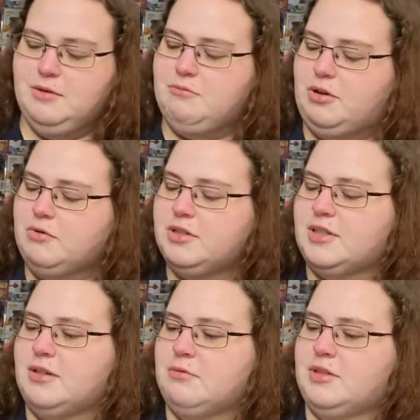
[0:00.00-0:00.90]
But we'll
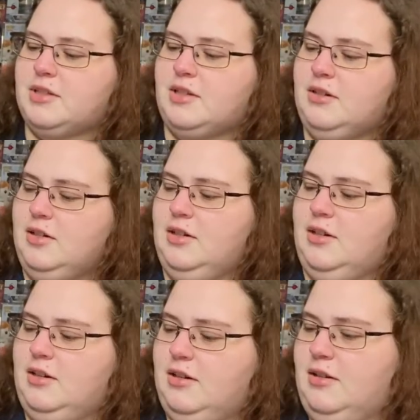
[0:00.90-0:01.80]
see, we'll see.
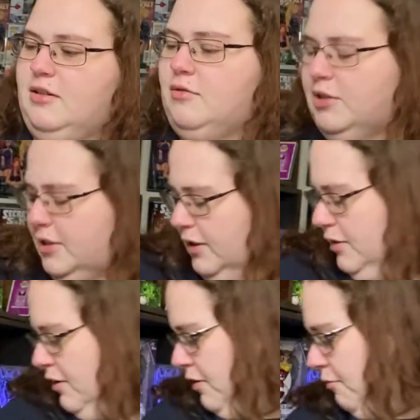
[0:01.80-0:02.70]
We'll see.
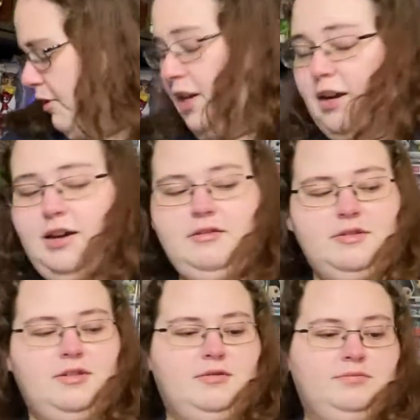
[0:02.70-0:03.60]
But yeah, I
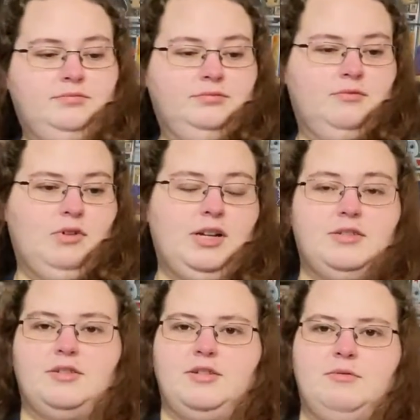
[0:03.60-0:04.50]
don't know what
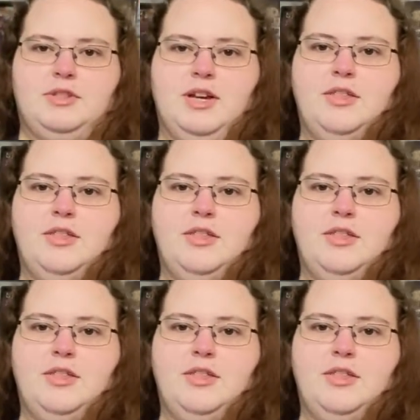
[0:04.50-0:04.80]
else to do with the